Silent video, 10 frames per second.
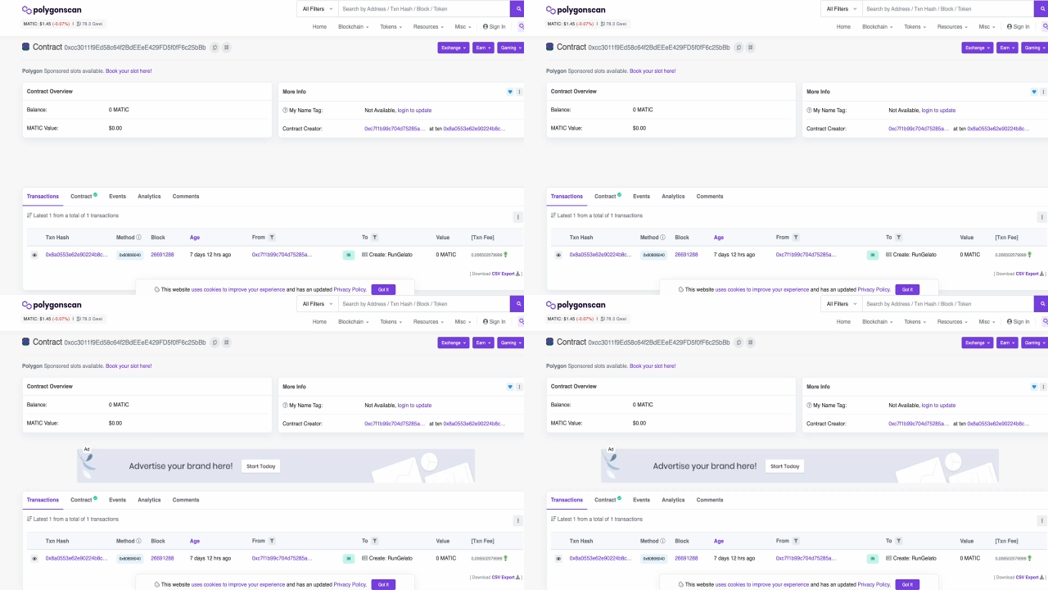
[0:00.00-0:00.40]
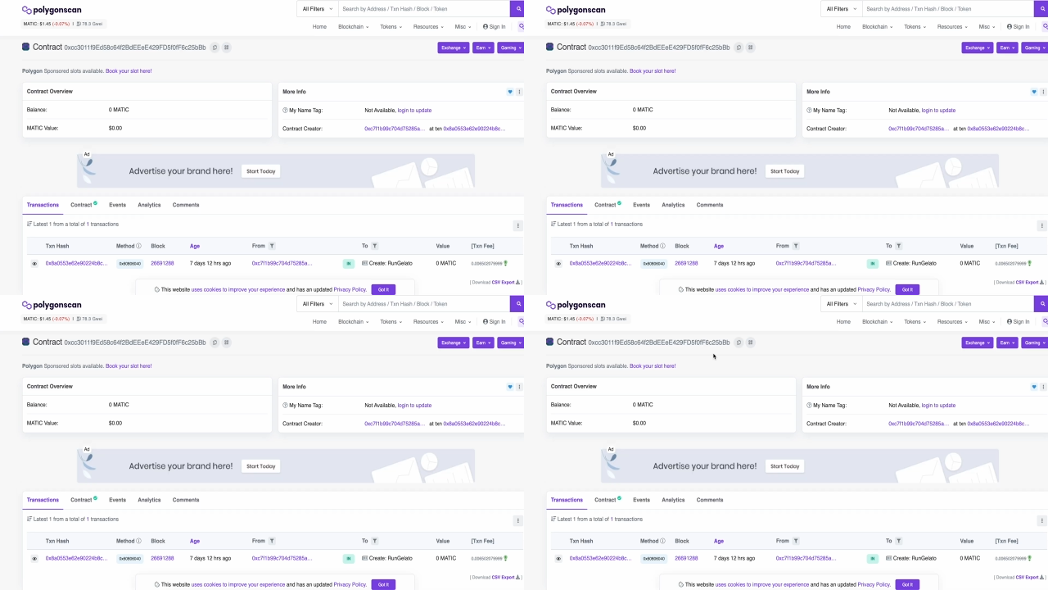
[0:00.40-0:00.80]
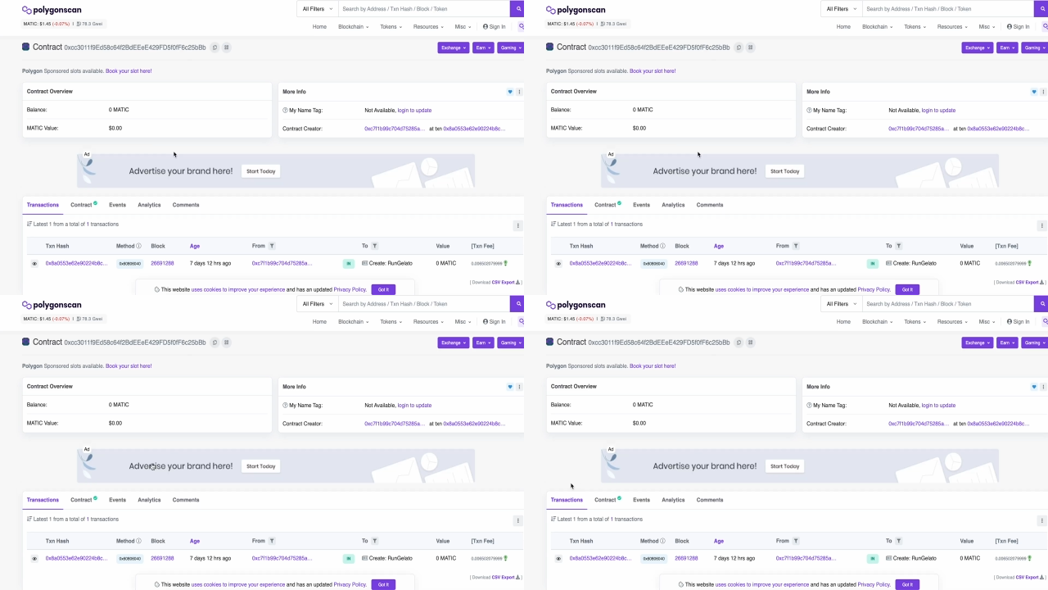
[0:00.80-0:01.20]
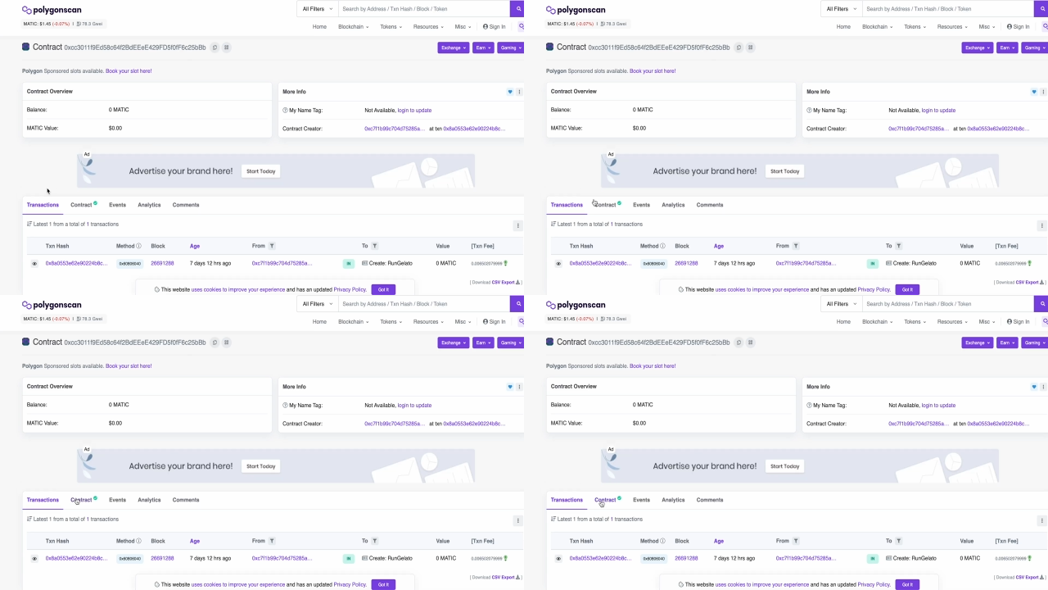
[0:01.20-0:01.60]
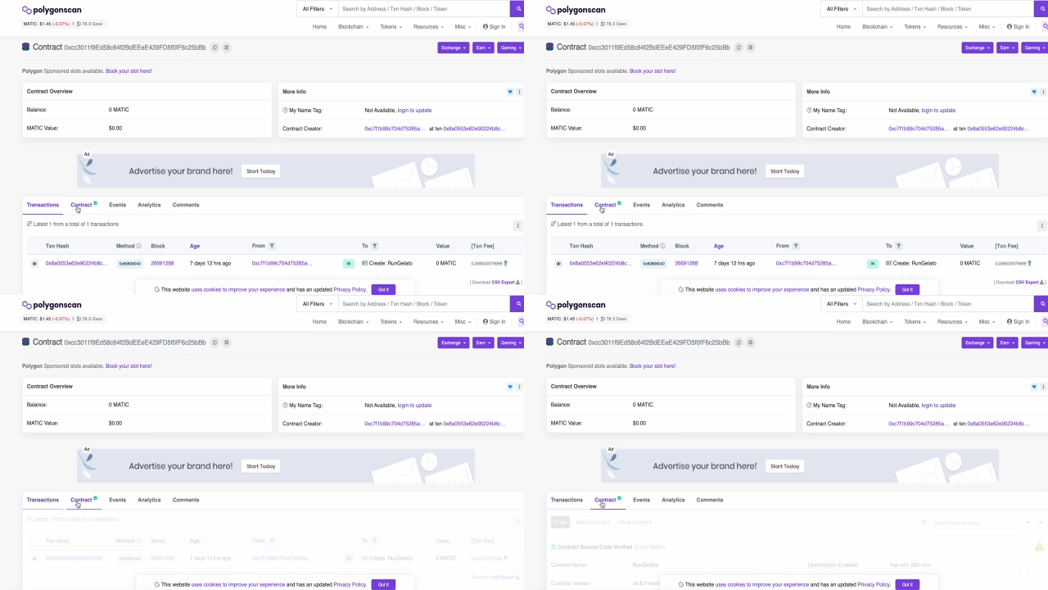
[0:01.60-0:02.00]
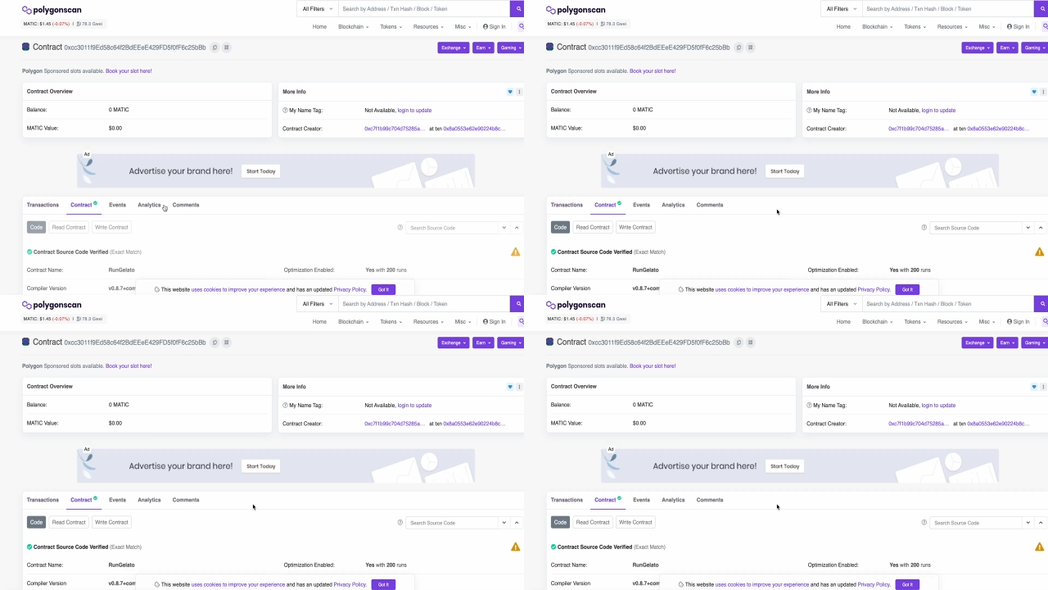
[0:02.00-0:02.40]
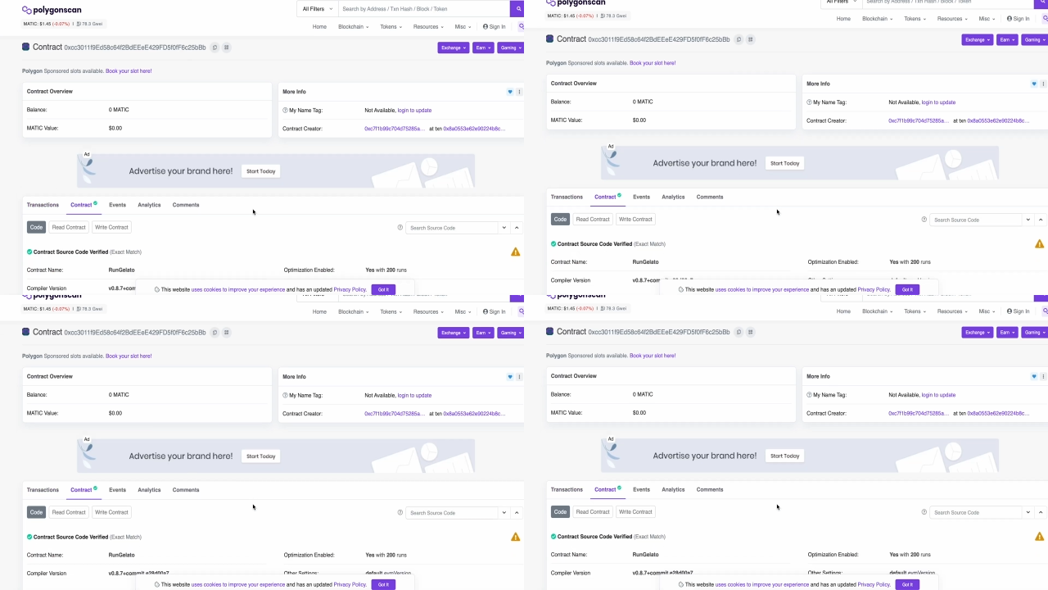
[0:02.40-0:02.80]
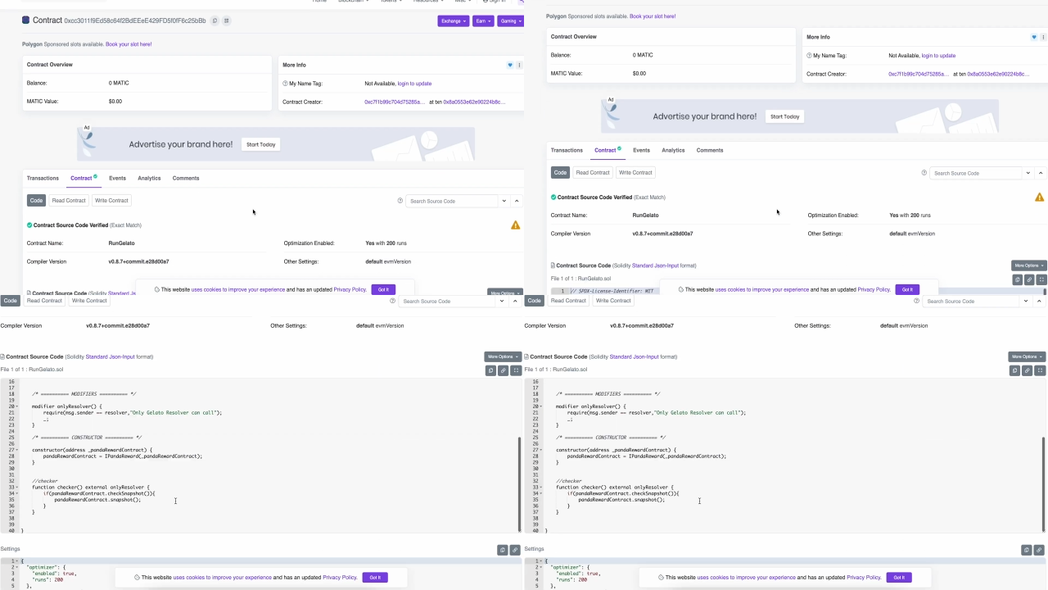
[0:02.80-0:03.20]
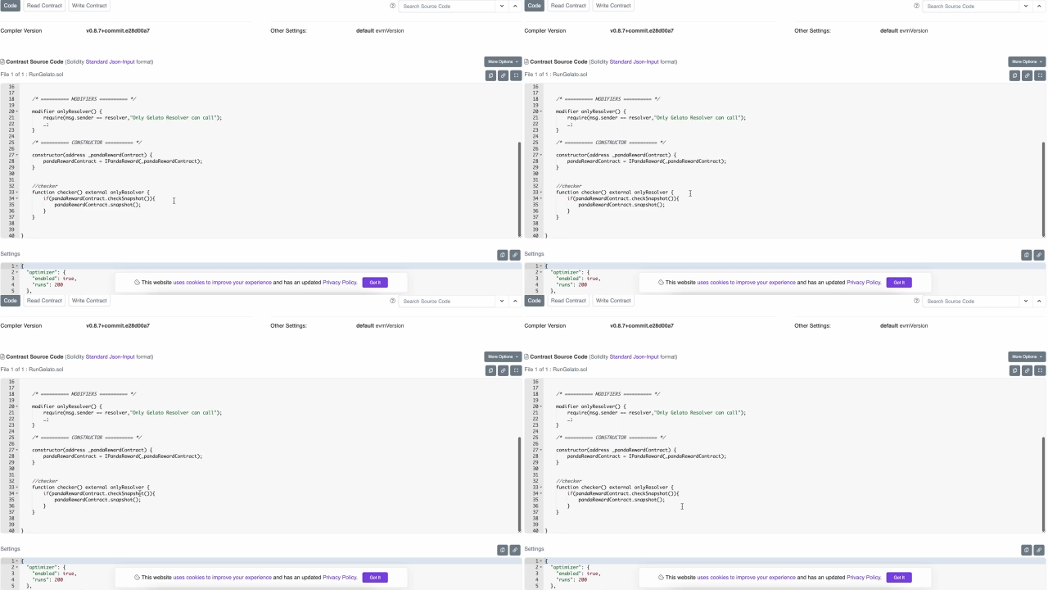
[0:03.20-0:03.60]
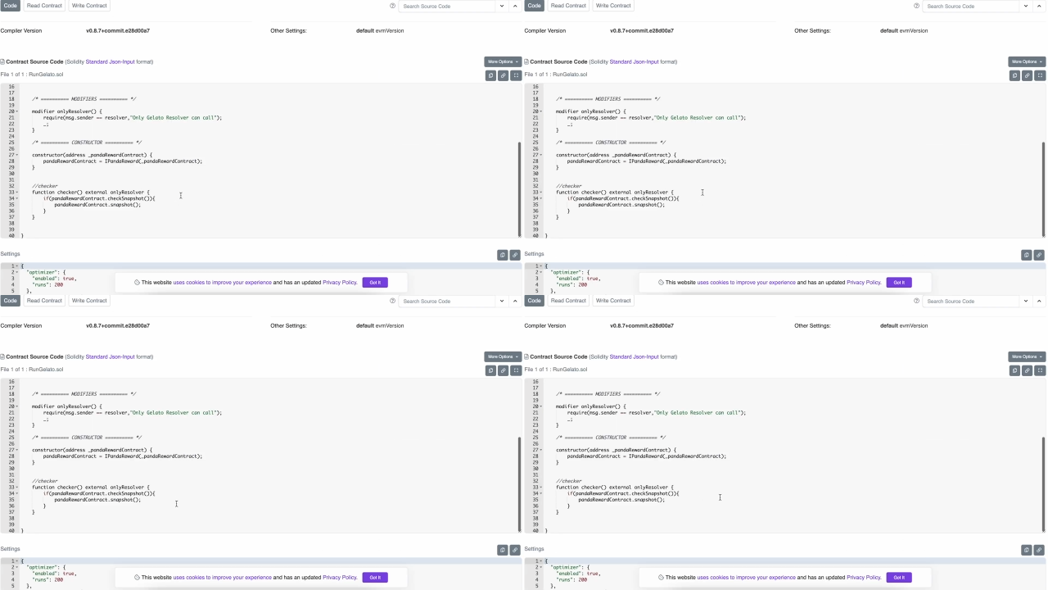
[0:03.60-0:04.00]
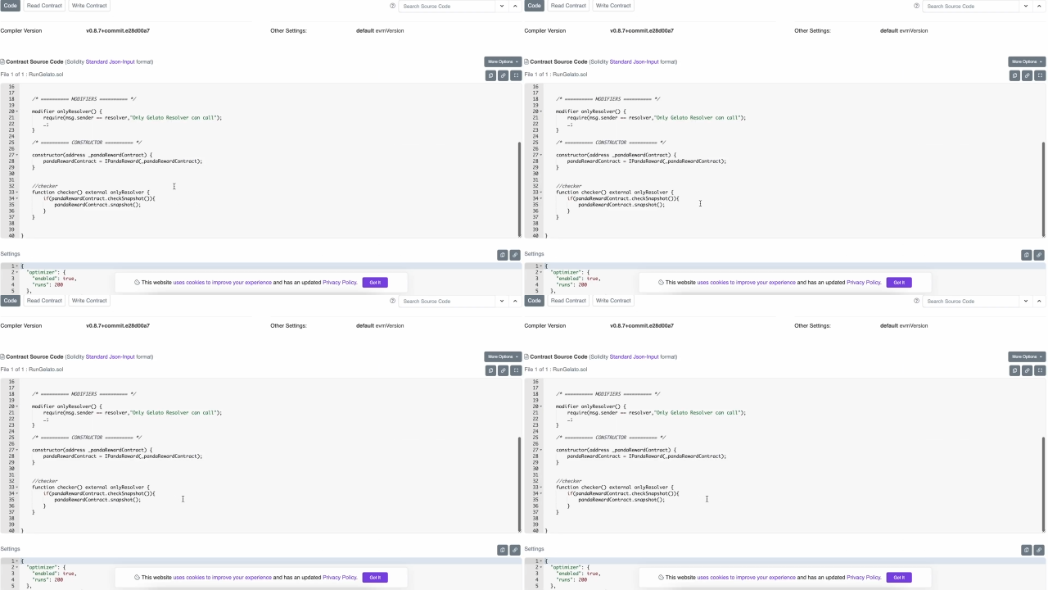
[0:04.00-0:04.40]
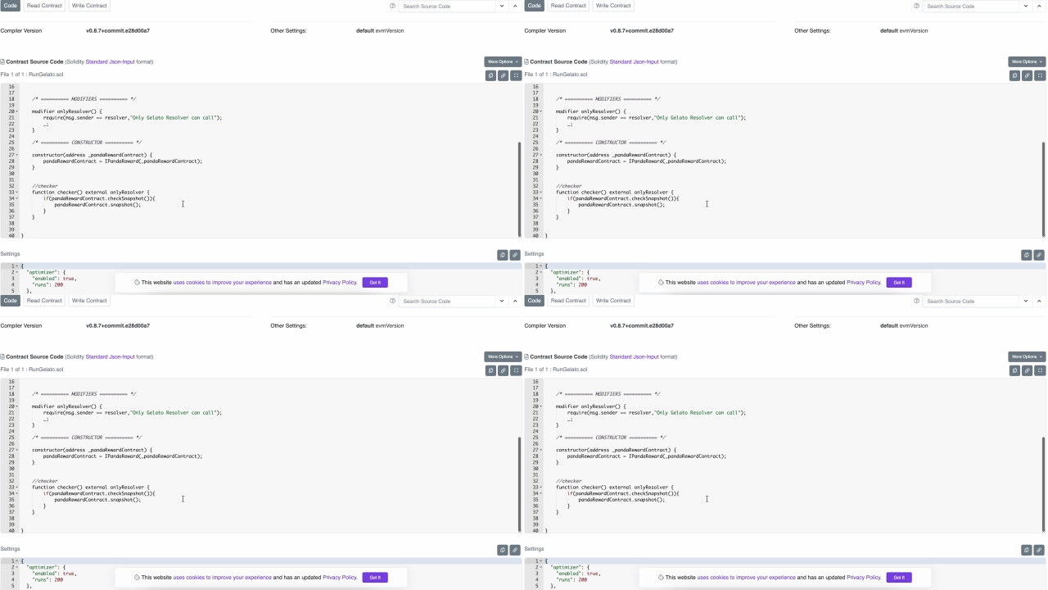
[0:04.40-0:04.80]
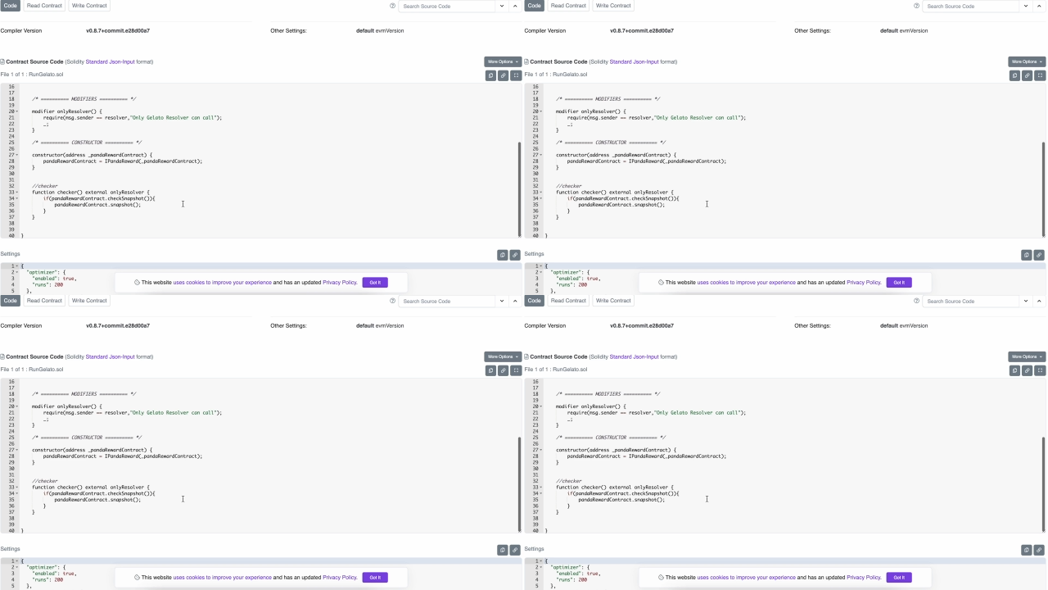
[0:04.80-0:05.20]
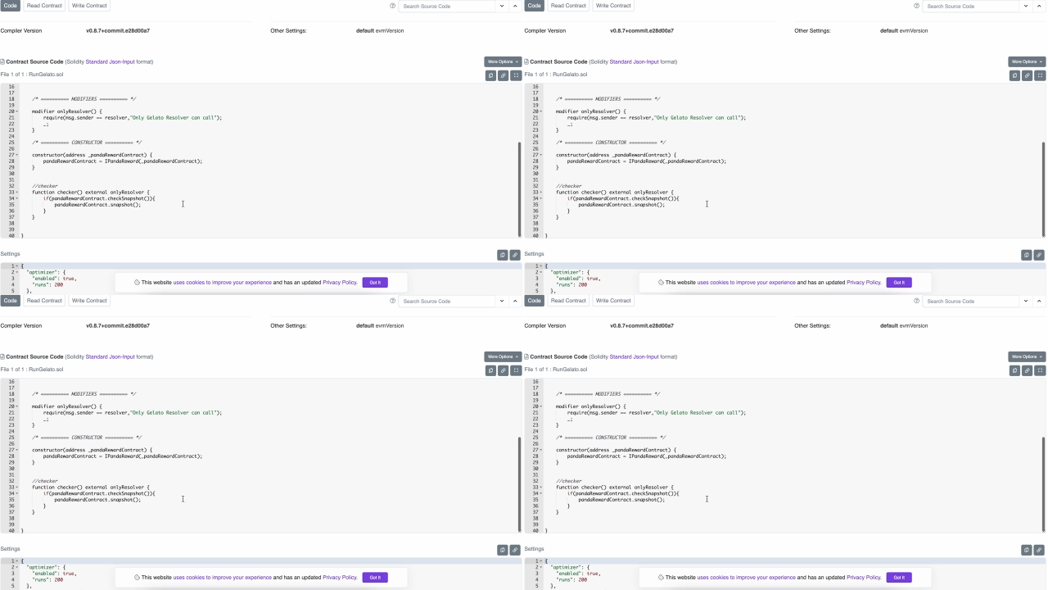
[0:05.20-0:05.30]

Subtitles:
(no speaker visible)